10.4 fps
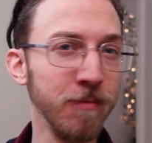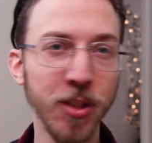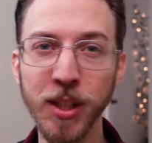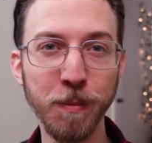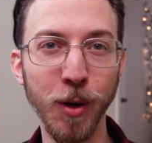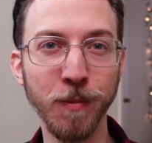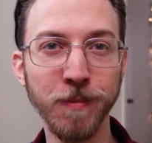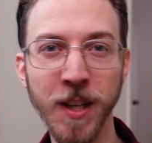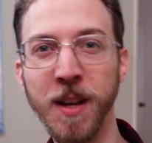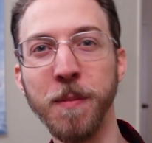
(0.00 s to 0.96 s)
Simple.
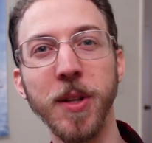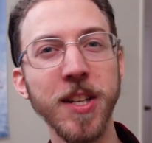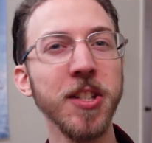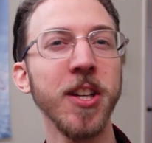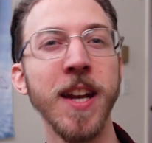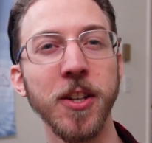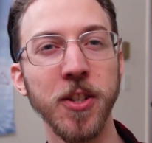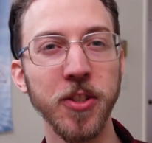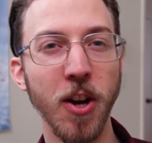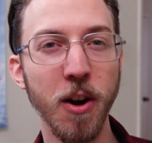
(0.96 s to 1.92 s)
But these
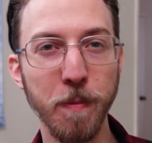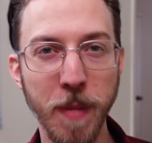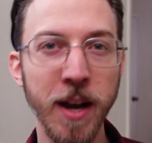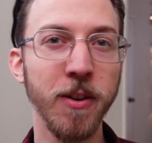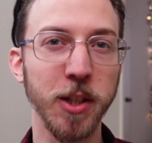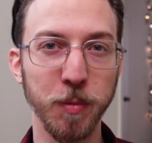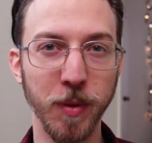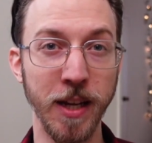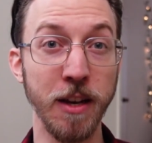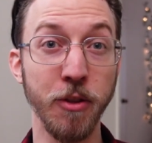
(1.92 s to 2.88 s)
connections are better
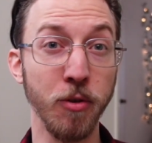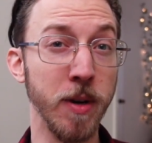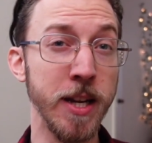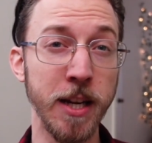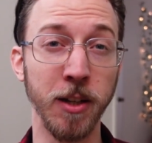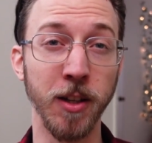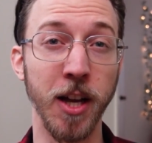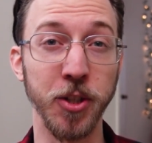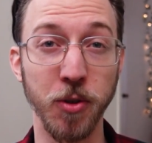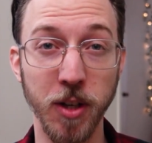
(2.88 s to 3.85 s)
explained through an
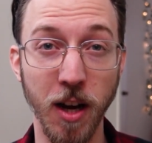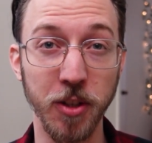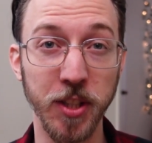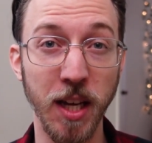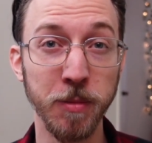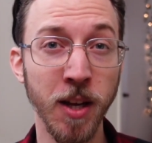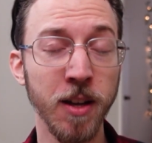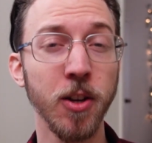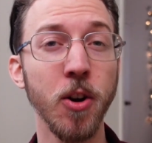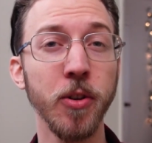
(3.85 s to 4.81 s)
ecological concept
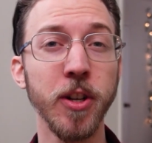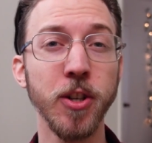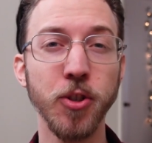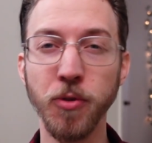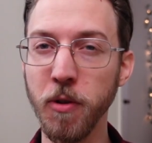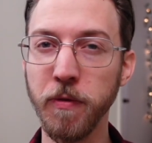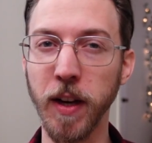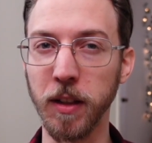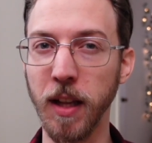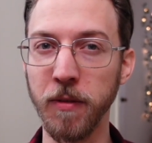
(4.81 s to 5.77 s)
called
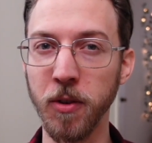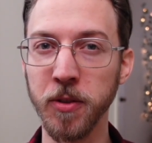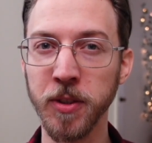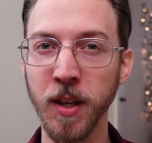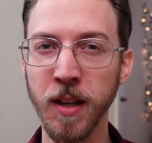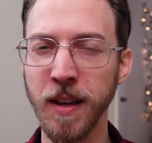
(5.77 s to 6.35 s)
trophic levels.